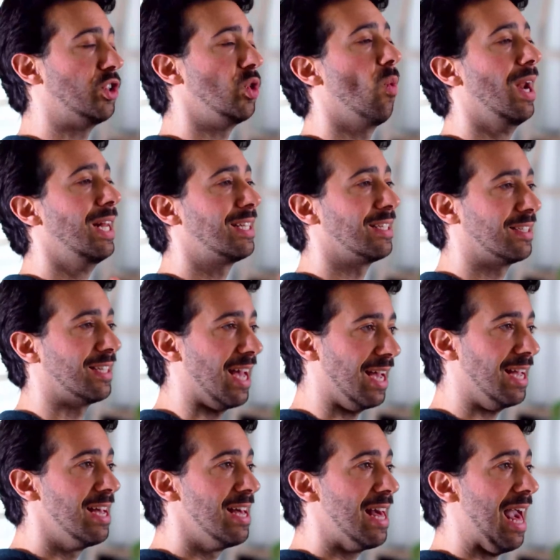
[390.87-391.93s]
what you want it to
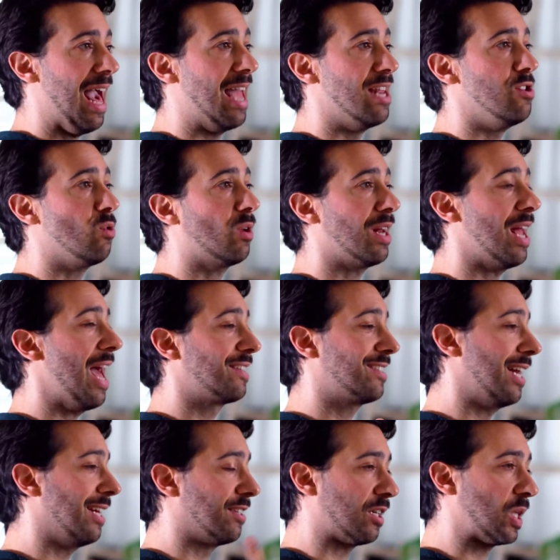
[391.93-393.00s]
say, and you can
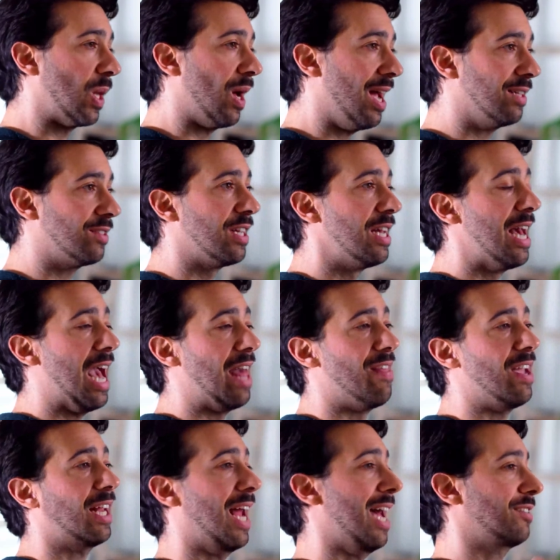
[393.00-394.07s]
send it to clients
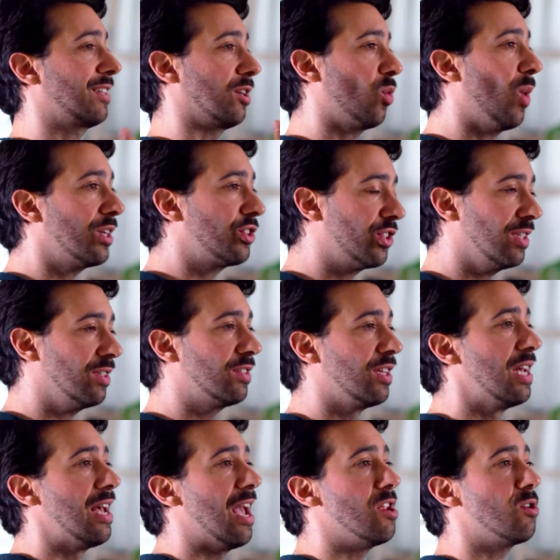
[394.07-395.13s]
and they can ask it questions,